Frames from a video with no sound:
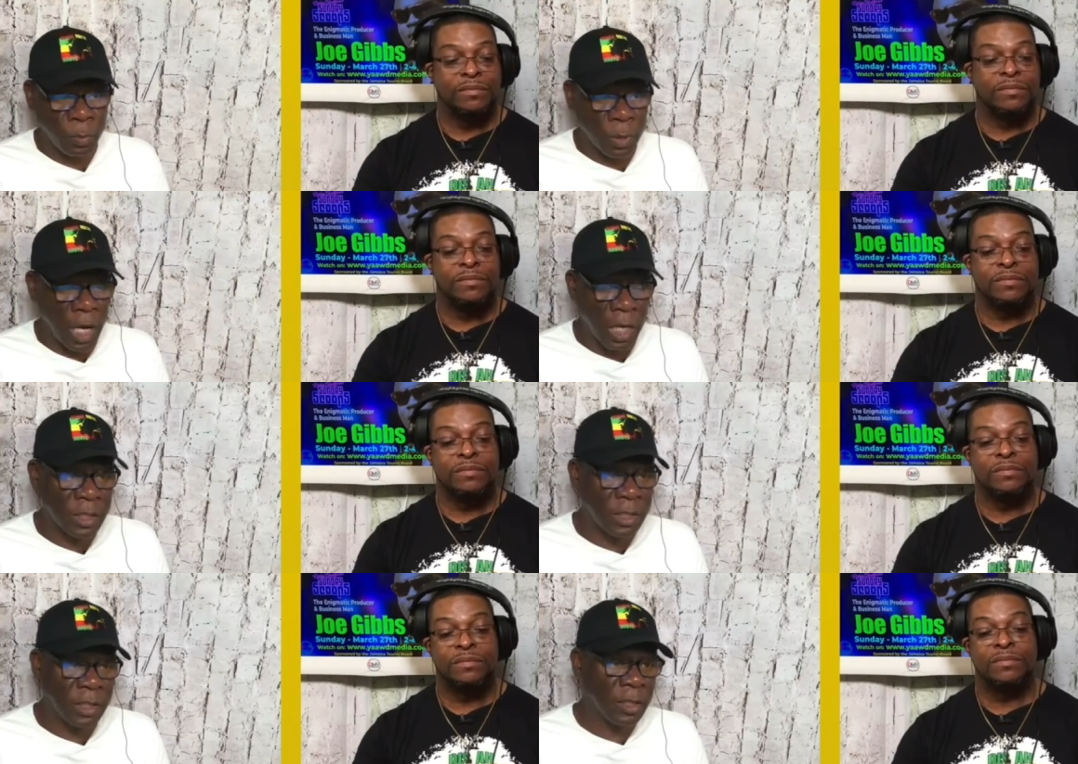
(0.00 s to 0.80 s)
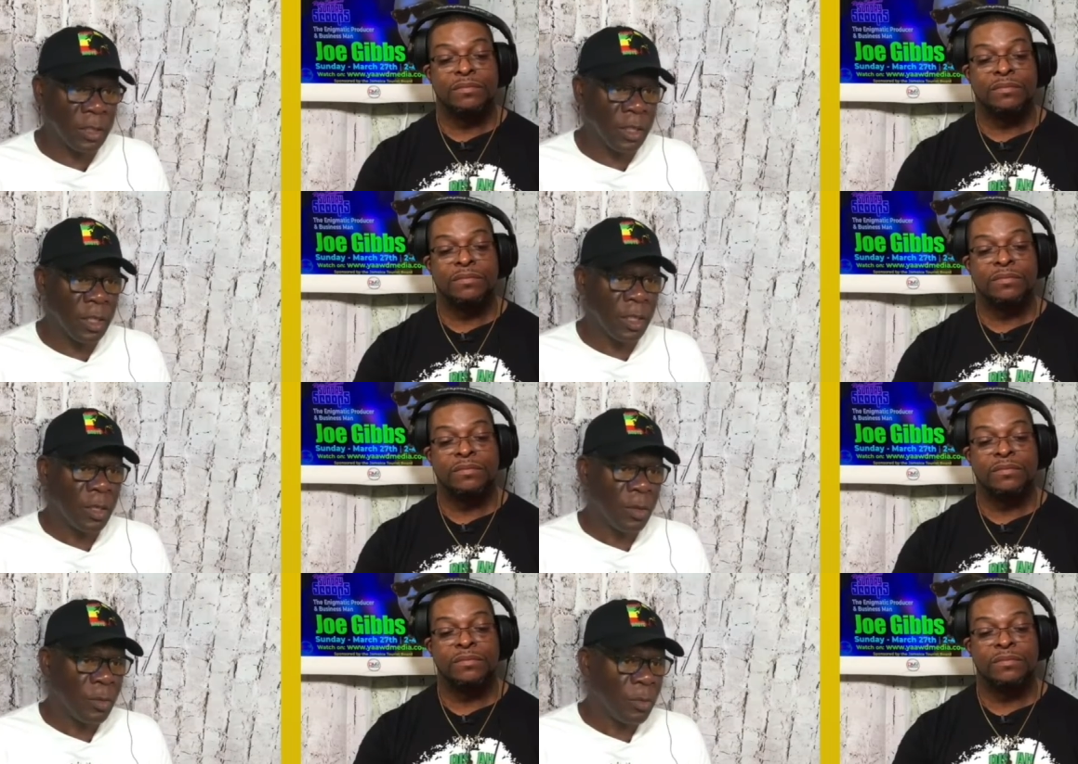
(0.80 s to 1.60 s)
Speaker 1: Coxsone,
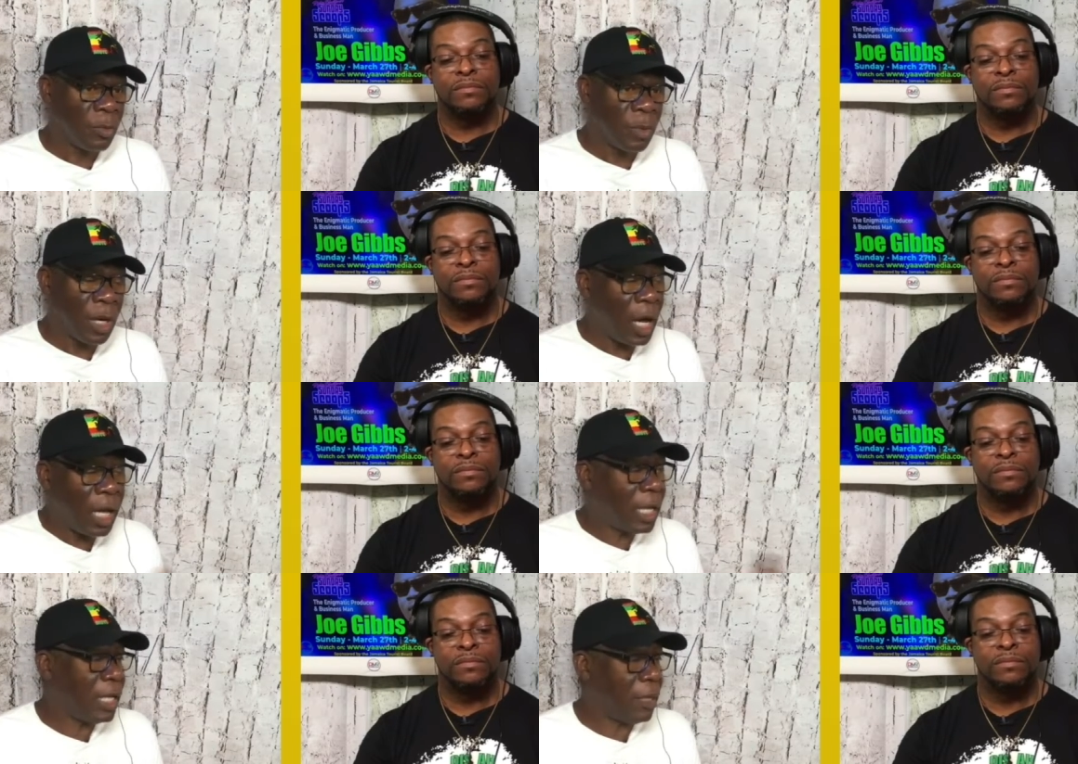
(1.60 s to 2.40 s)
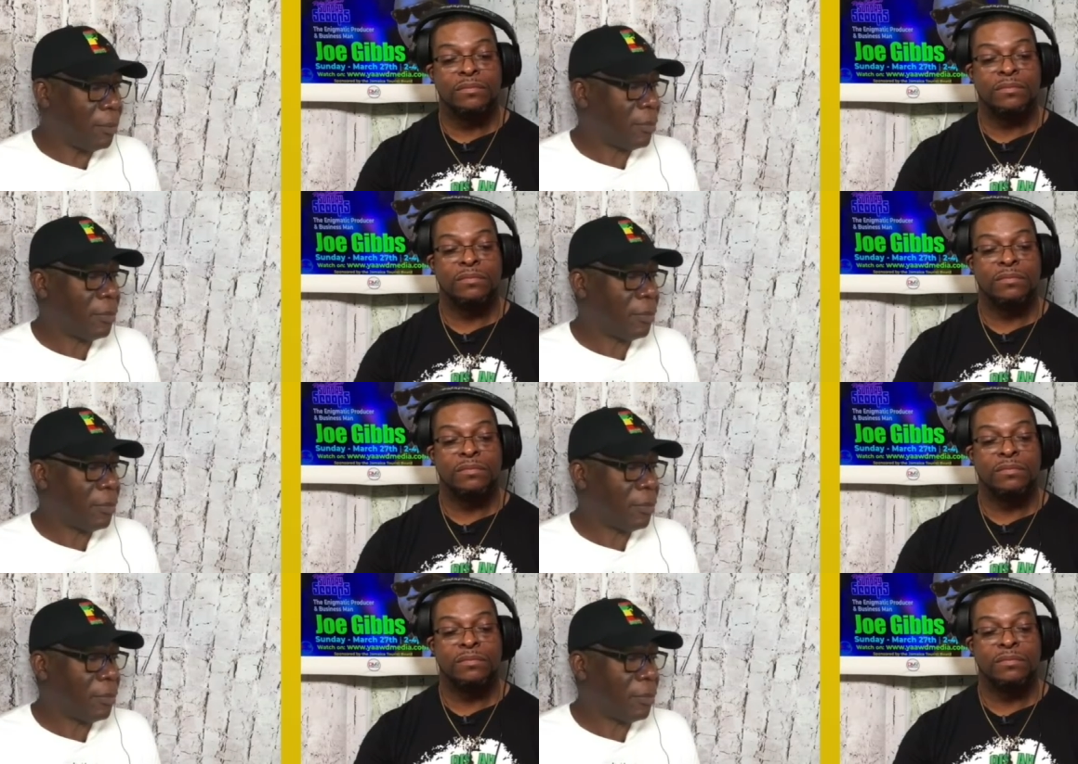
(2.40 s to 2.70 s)
all of them.